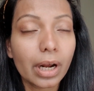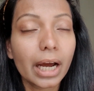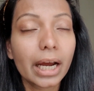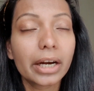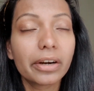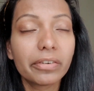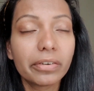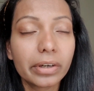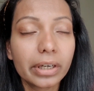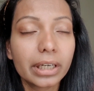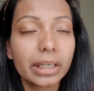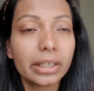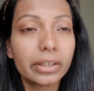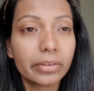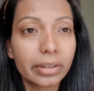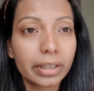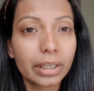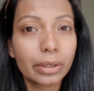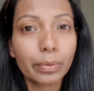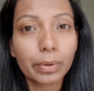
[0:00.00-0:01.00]
I
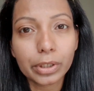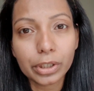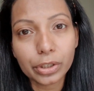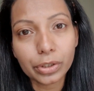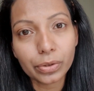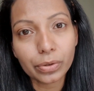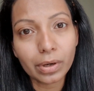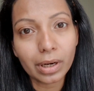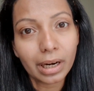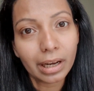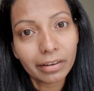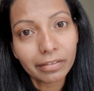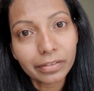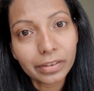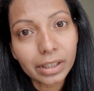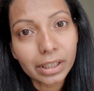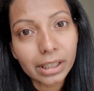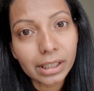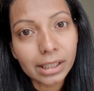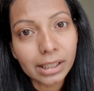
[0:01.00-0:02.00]
really wanted to love
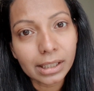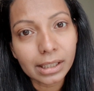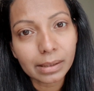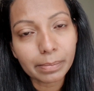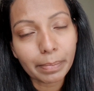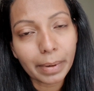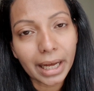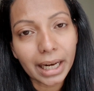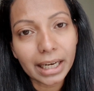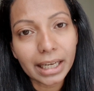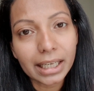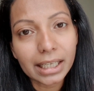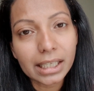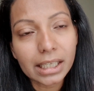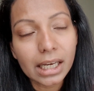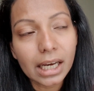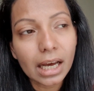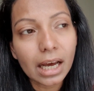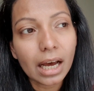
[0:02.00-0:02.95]
this palette.